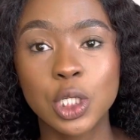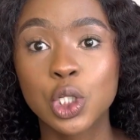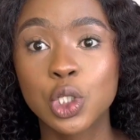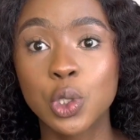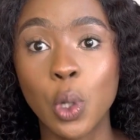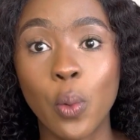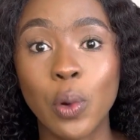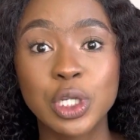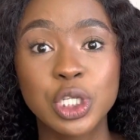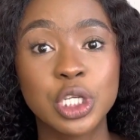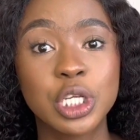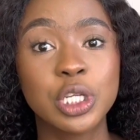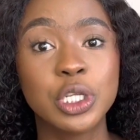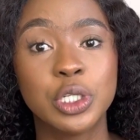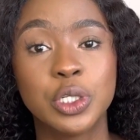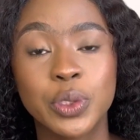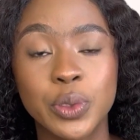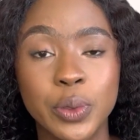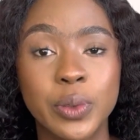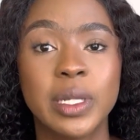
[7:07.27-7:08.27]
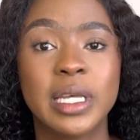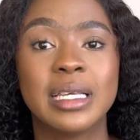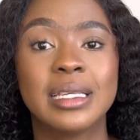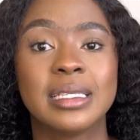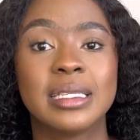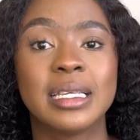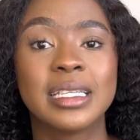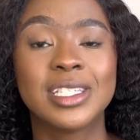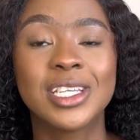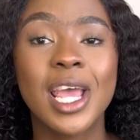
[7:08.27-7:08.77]
So what you can do
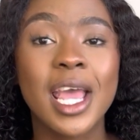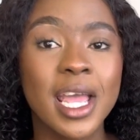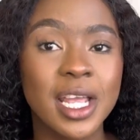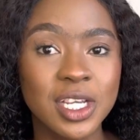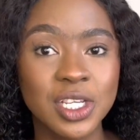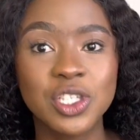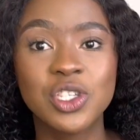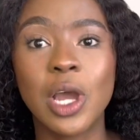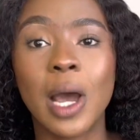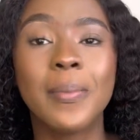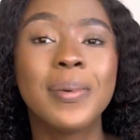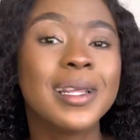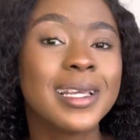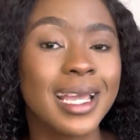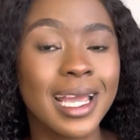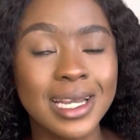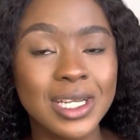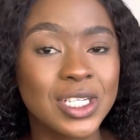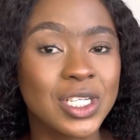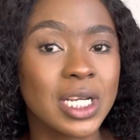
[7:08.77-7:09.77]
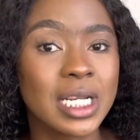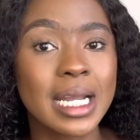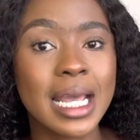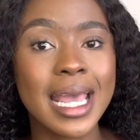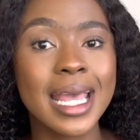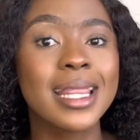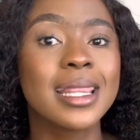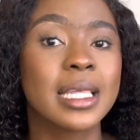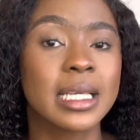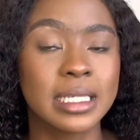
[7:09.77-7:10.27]
is change your application
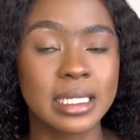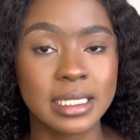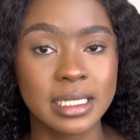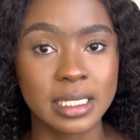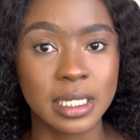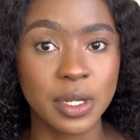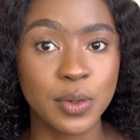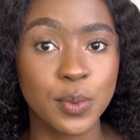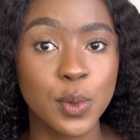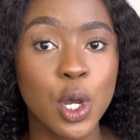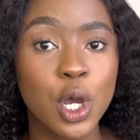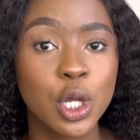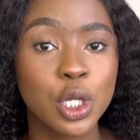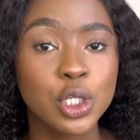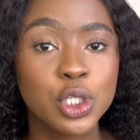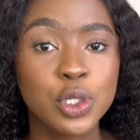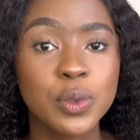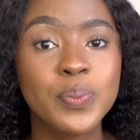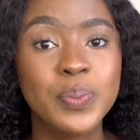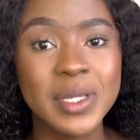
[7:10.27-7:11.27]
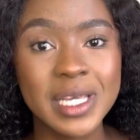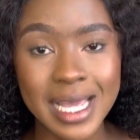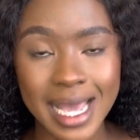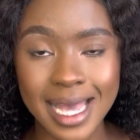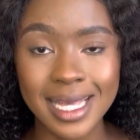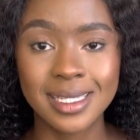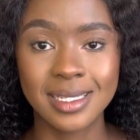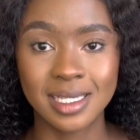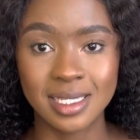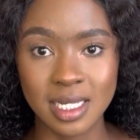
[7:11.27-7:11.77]
in the system to
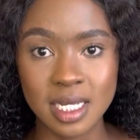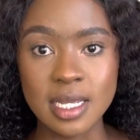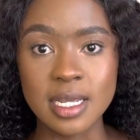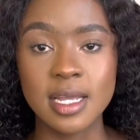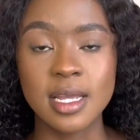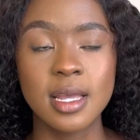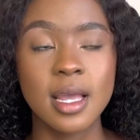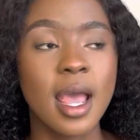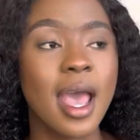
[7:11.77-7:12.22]
BSC.